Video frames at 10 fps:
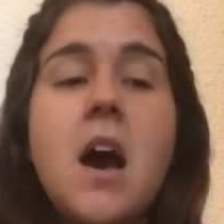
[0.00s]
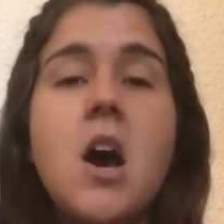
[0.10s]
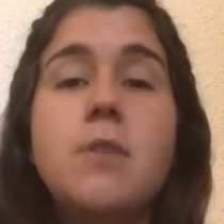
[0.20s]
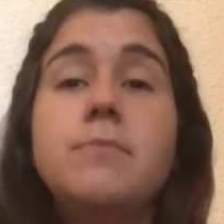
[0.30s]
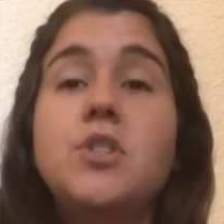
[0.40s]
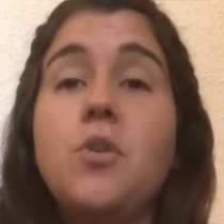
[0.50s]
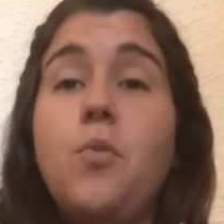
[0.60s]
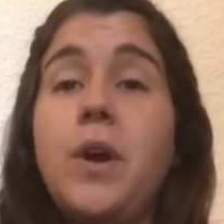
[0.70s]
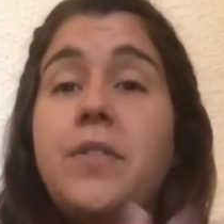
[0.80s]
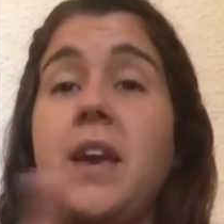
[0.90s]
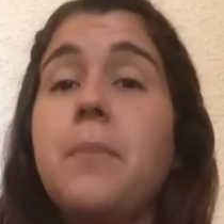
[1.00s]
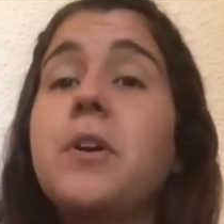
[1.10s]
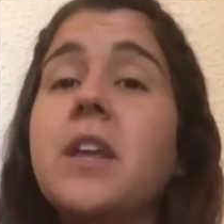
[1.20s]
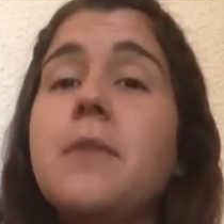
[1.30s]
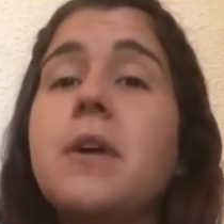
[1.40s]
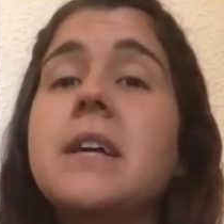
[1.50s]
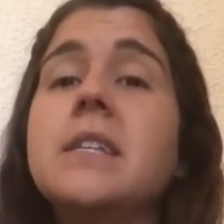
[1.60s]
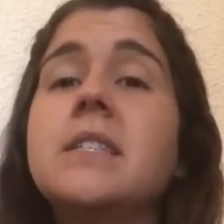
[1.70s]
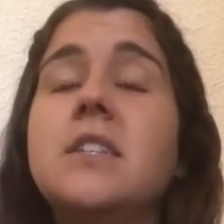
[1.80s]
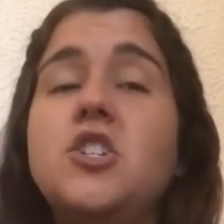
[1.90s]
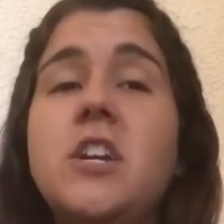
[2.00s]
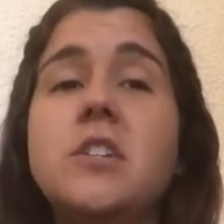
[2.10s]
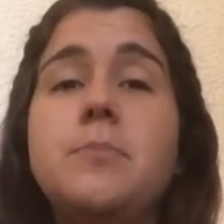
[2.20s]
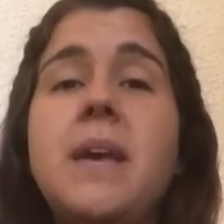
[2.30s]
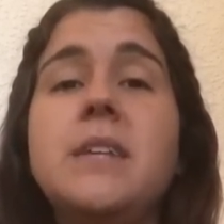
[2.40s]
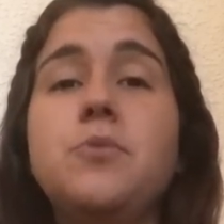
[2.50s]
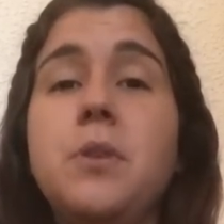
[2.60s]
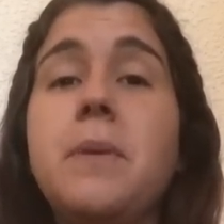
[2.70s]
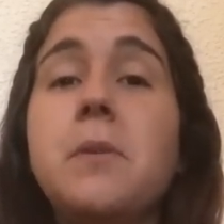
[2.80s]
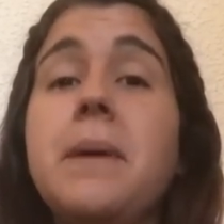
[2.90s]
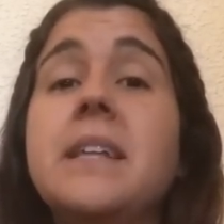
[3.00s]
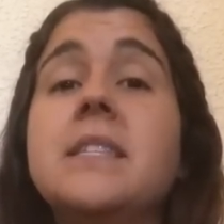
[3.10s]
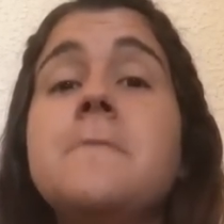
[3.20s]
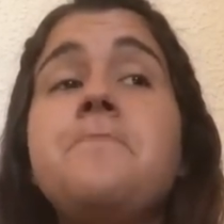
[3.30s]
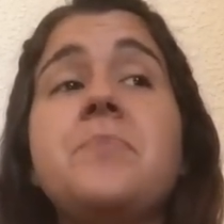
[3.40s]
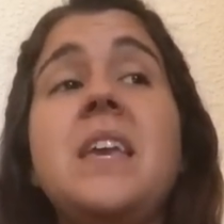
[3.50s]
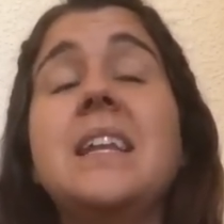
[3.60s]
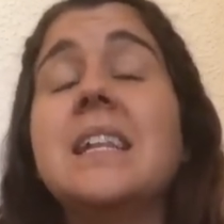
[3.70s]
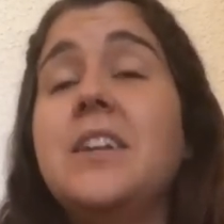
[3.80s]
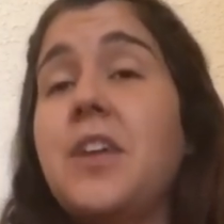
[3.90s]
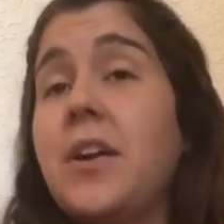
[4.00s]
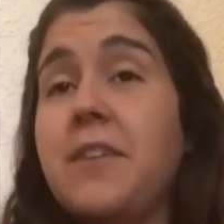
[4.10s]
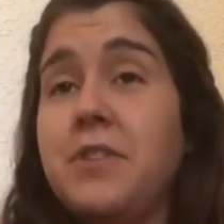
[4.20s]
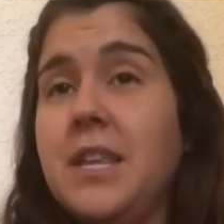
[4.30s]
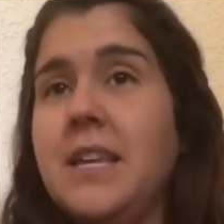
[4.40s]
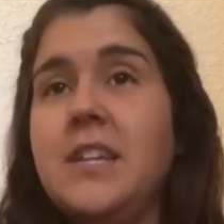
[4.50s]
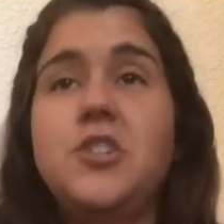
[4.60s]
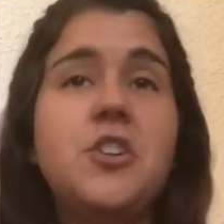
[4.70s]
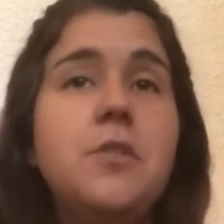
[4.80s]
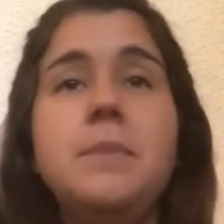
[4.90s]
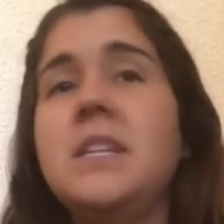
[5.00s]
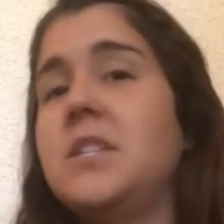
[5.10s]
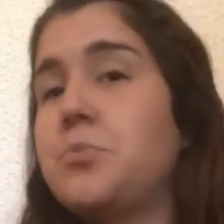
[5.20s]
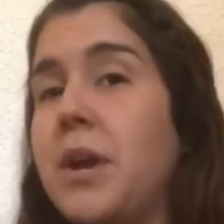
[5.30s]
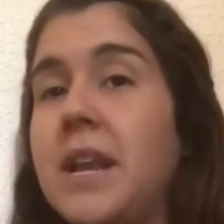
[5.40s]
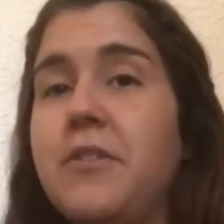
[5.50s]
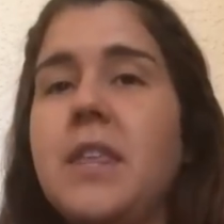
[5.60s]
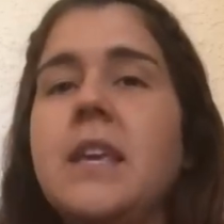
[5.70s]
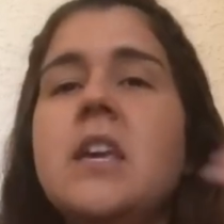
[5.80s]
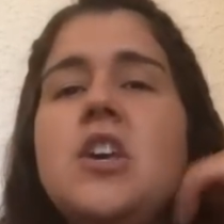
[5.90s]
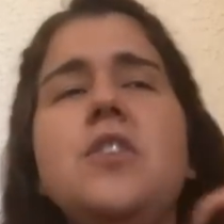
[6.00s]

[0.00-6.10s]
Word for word: Um, so where the albergue was, the shared space with the bunk beds, they had cleared out everything. He showed me. He sprayed everything.